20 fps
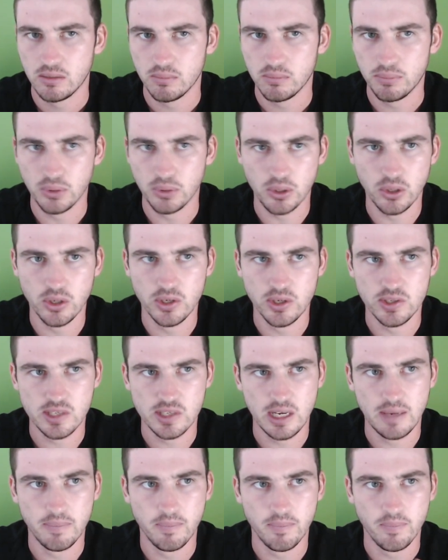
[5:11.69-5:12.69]
because
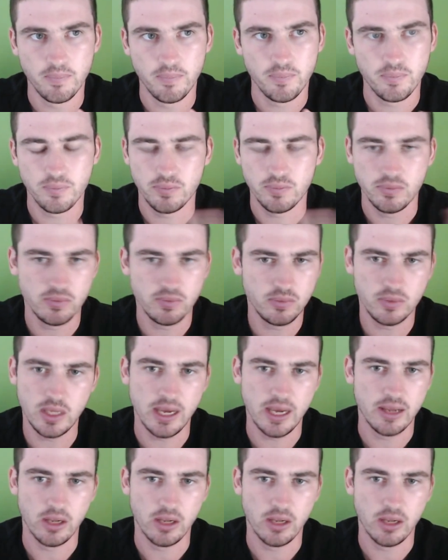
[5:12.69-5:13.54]
yeah,